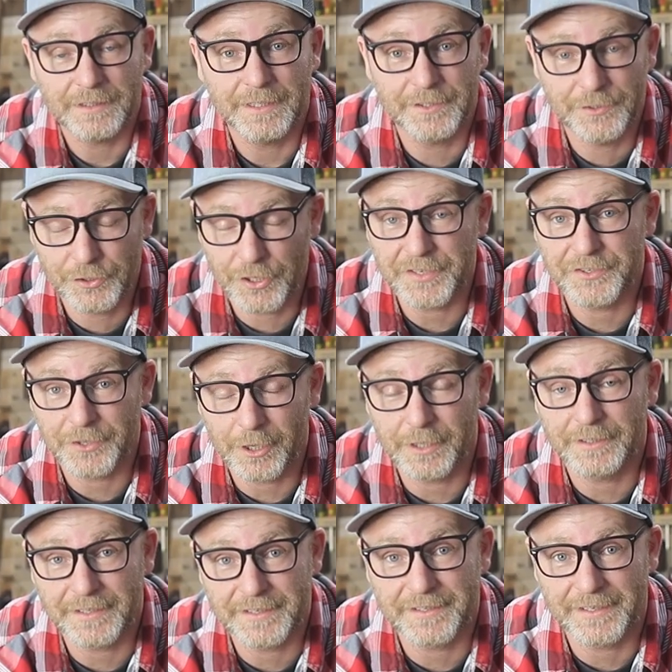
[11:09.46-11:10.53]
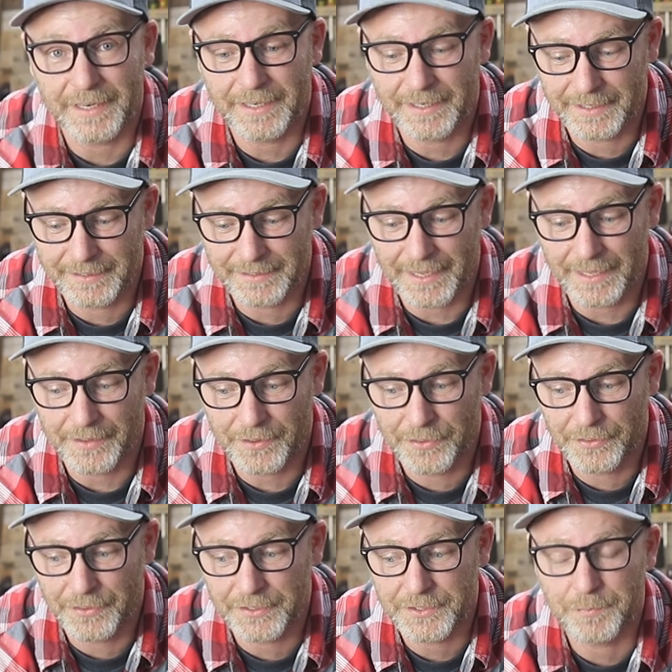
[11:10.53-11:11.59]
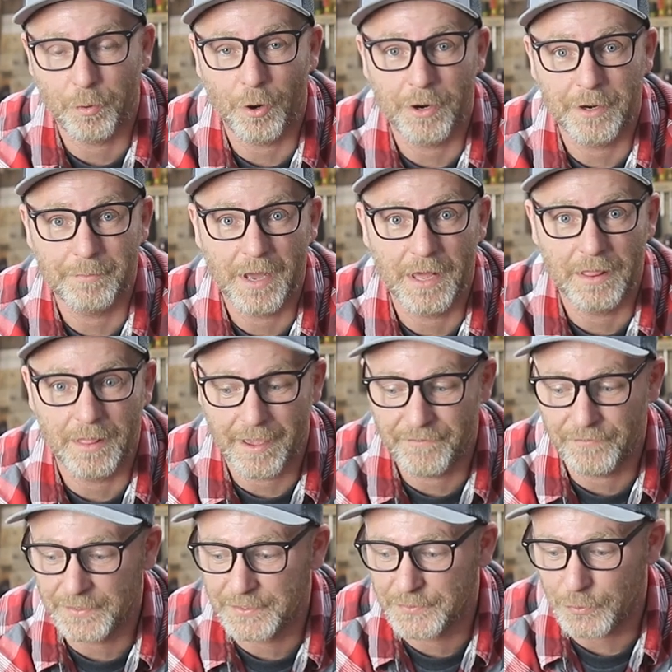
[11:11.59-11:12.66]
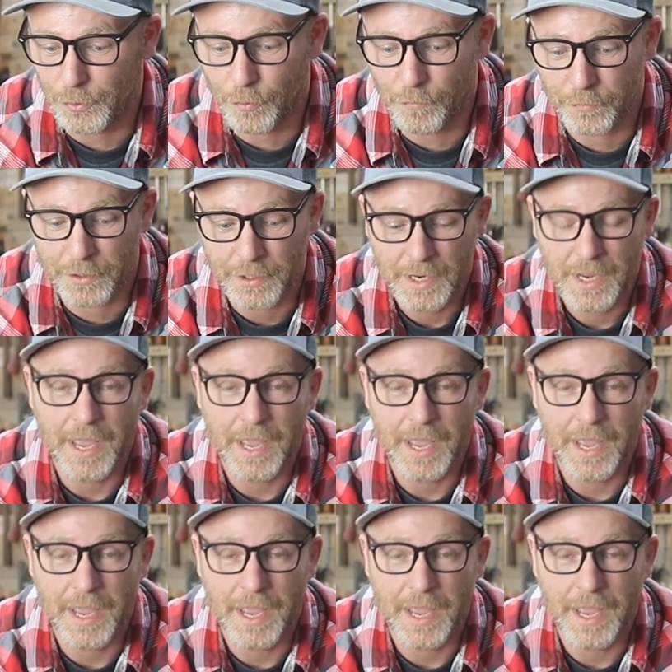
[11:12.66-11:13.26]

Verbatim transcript: It's just starting to sink in that this part of my life is over